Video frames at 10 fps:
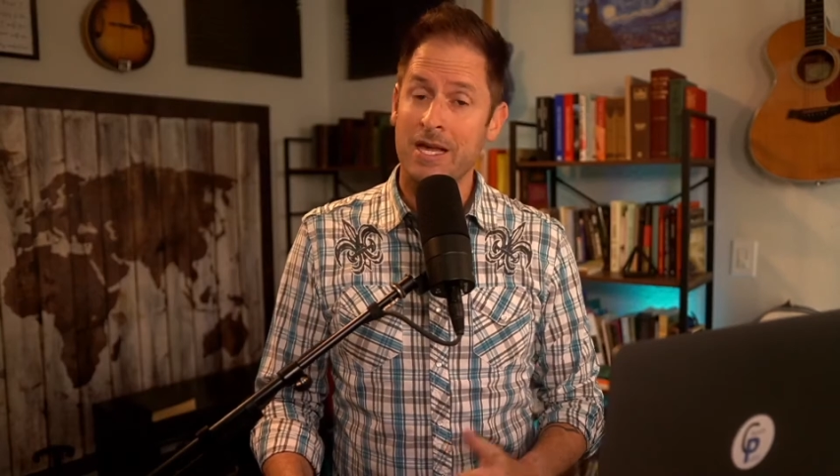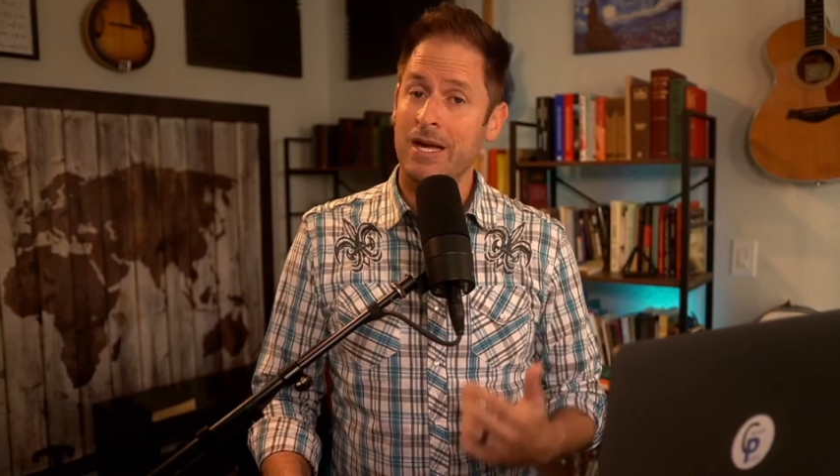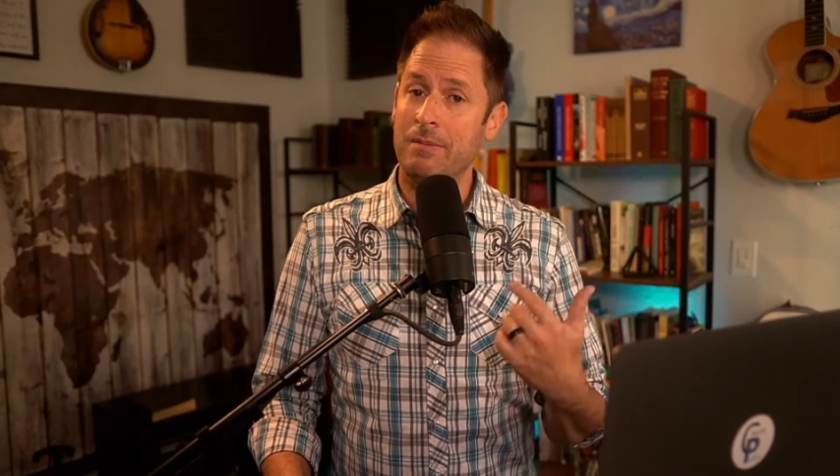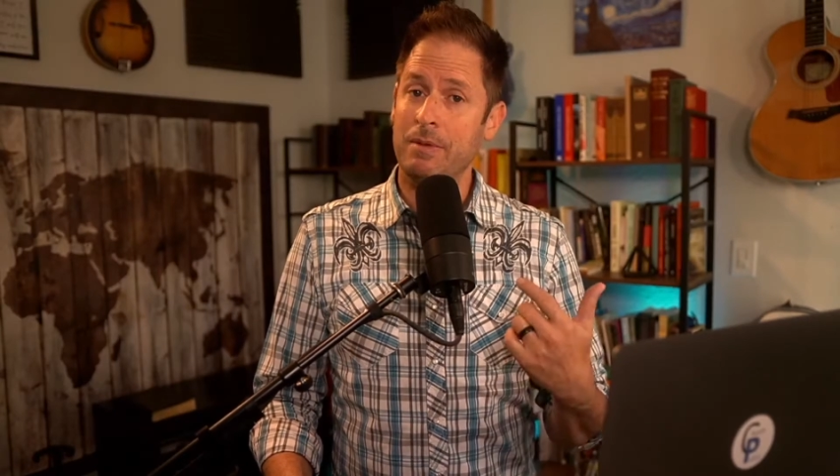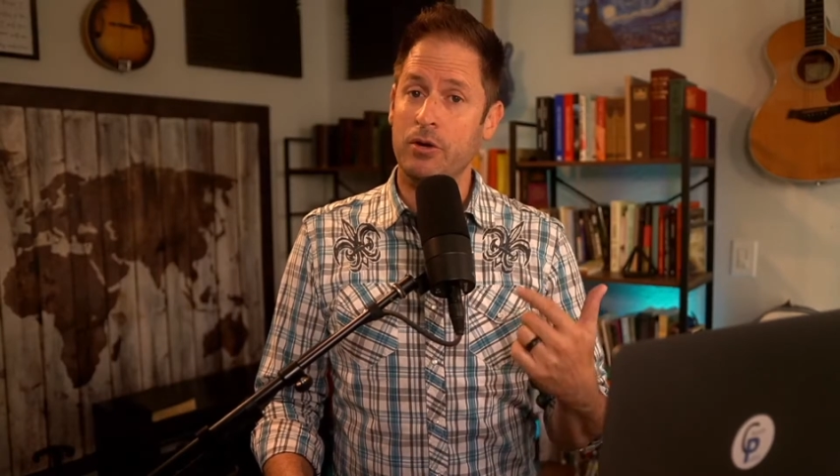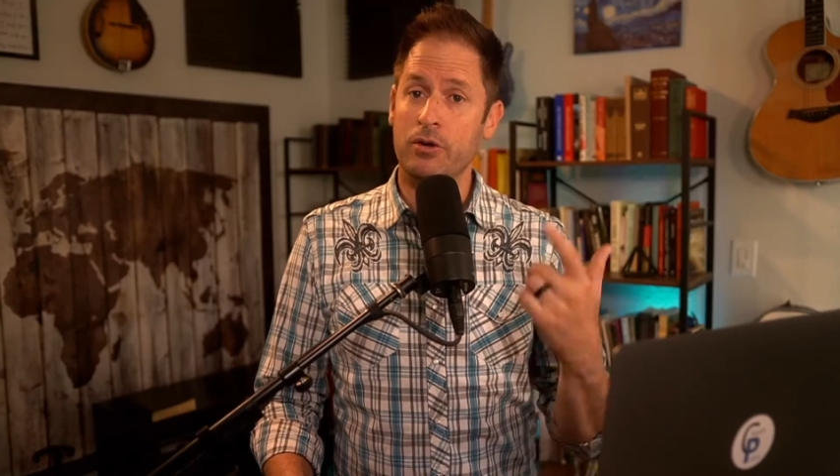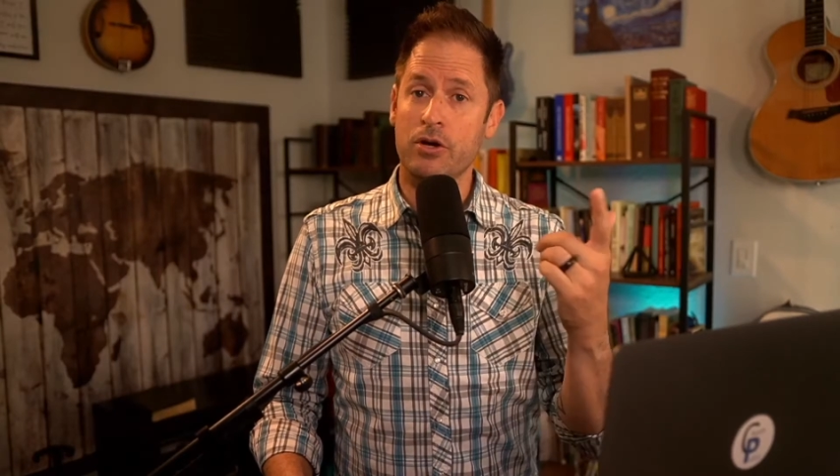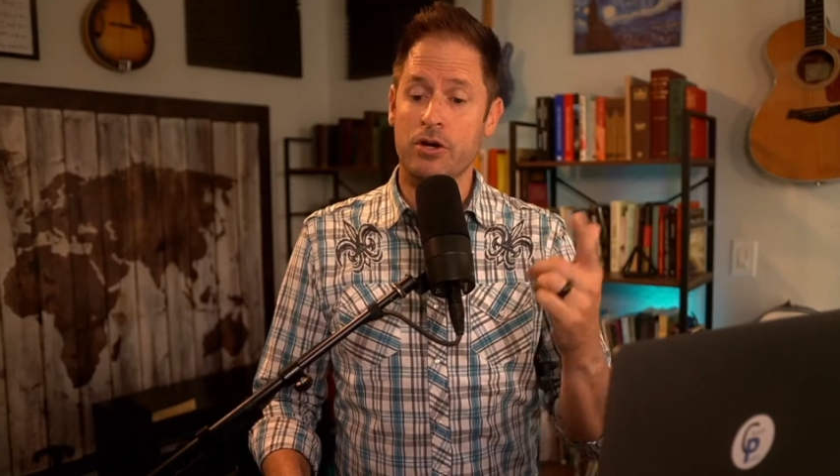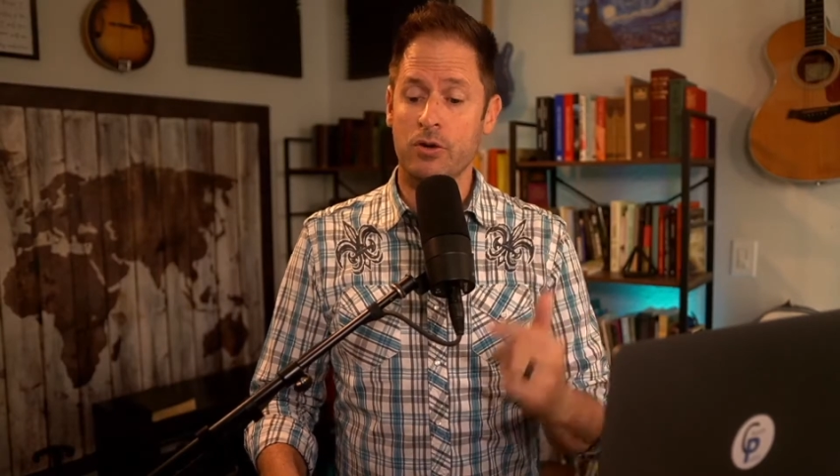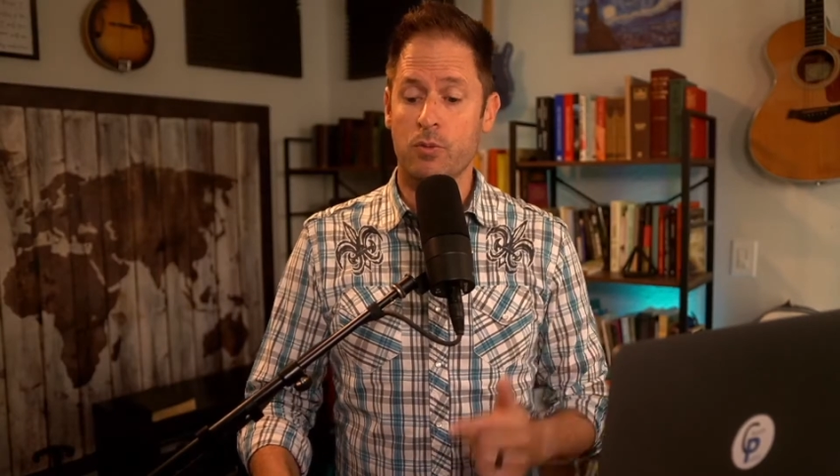I'm Matt
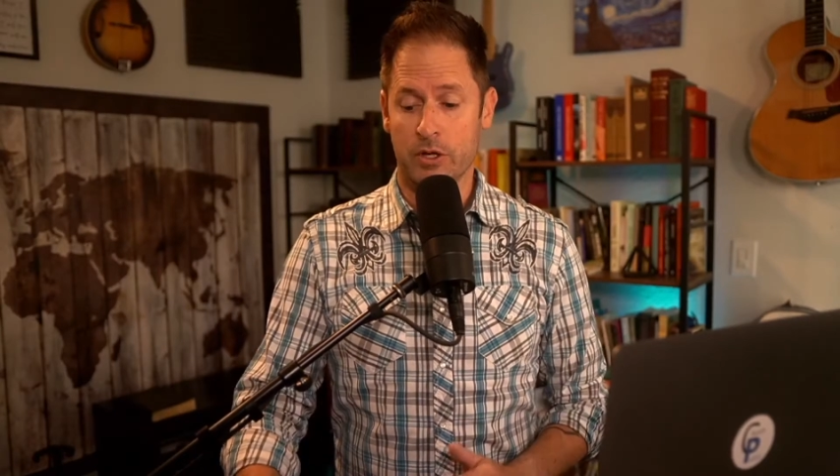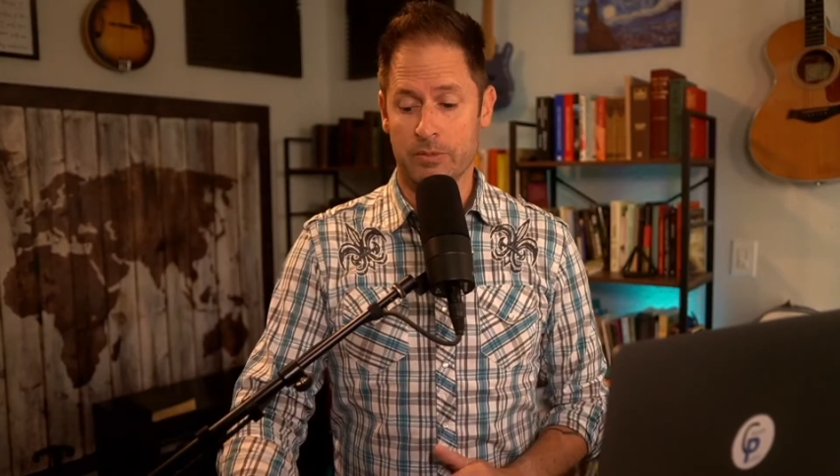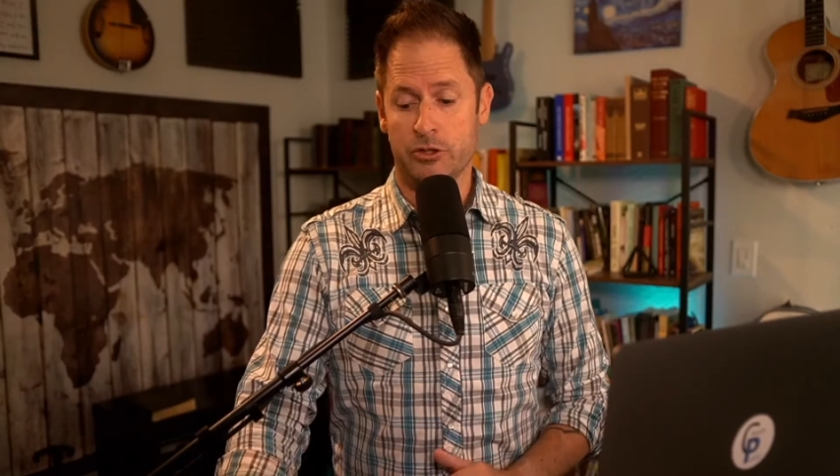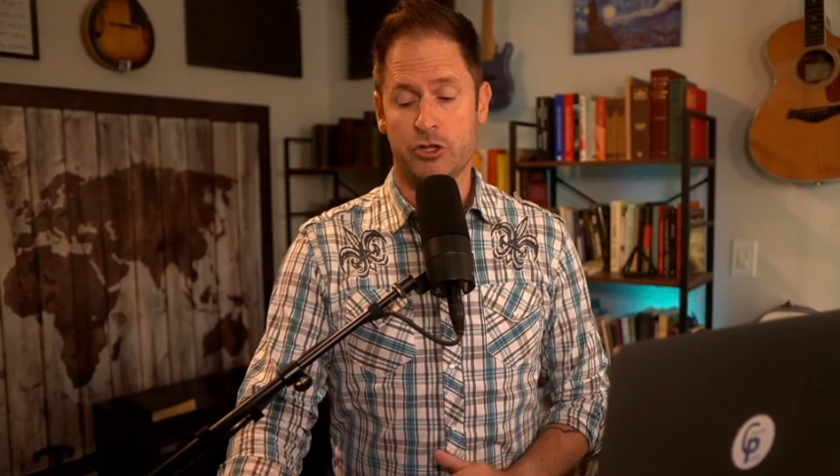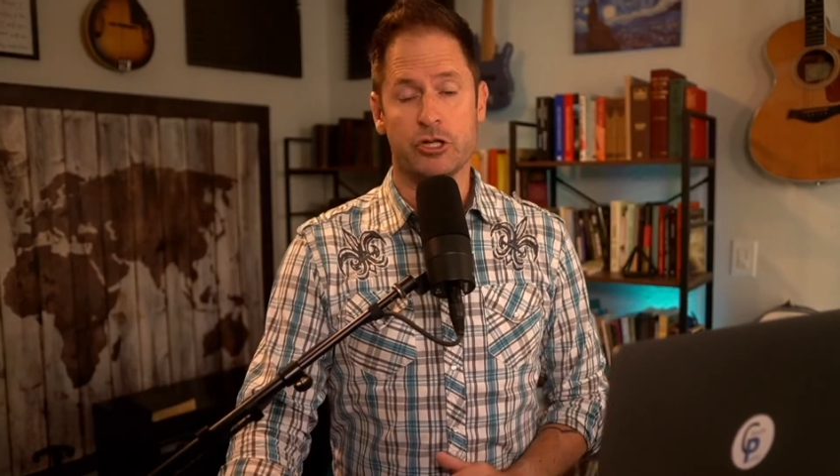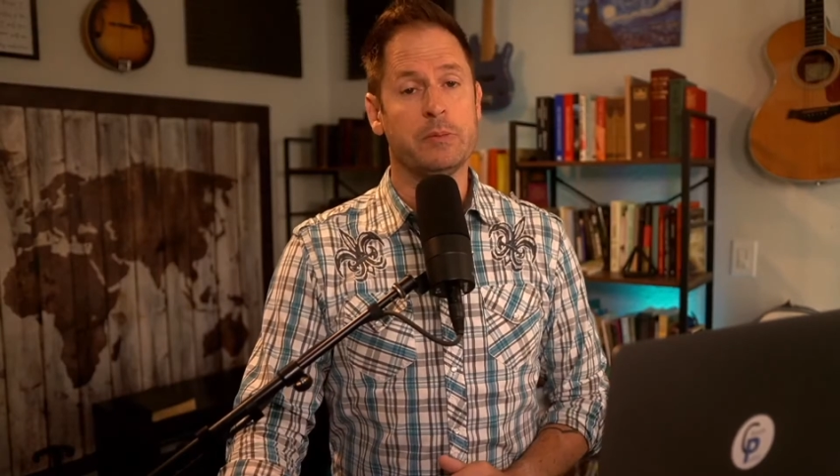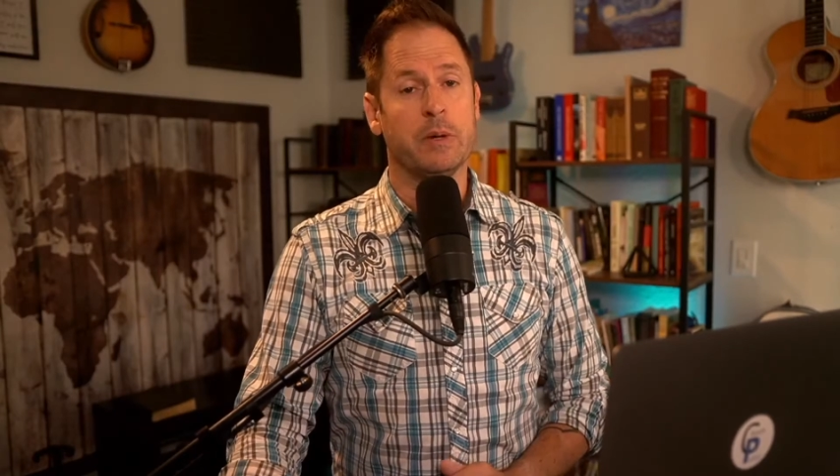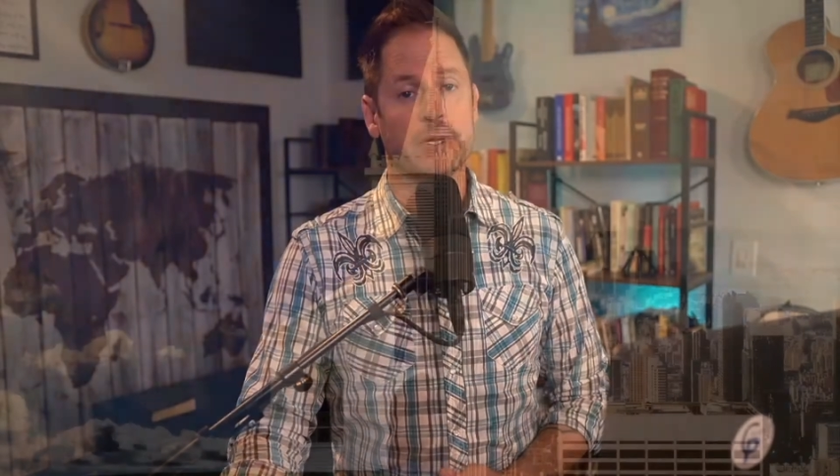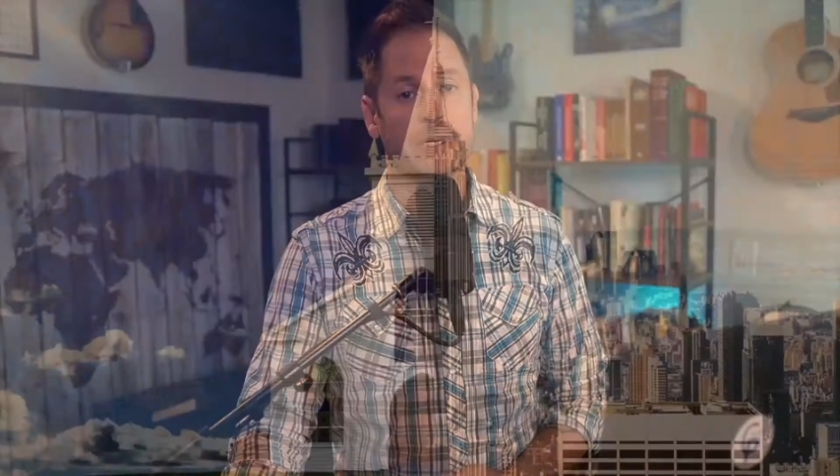Odegaard. Welcome to Church Public.